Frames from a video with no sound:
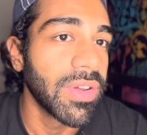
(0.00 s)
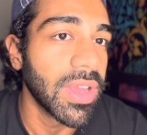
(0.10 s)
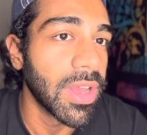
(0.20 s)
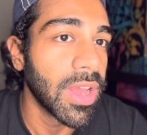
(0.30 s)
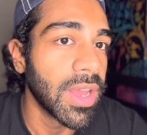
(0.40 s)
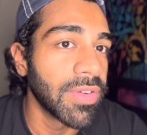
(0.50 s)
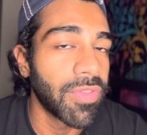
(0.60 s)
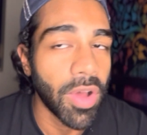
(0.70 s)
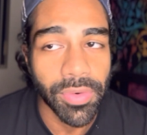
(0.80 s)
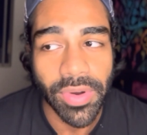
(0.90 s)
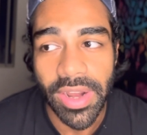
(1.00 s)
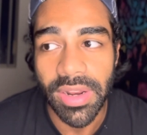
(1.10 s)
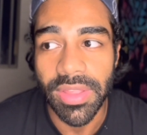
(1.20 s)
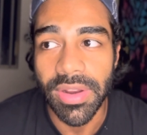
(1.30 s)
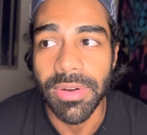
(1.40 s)
Follow
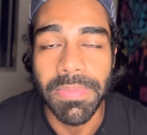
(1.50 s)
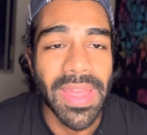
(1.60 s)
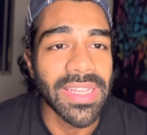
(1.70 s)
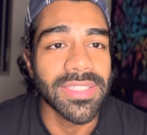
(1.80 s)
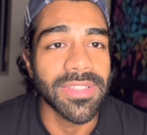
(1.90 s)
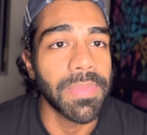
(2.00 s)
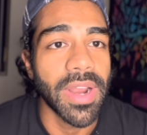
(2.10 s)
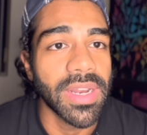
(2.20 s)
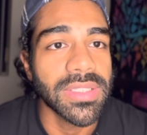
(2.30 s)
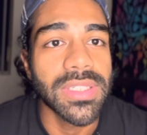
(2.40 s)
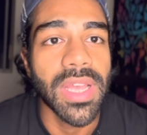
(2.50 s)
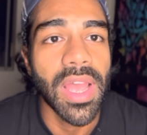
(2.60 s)
Reddit. There are many subreddits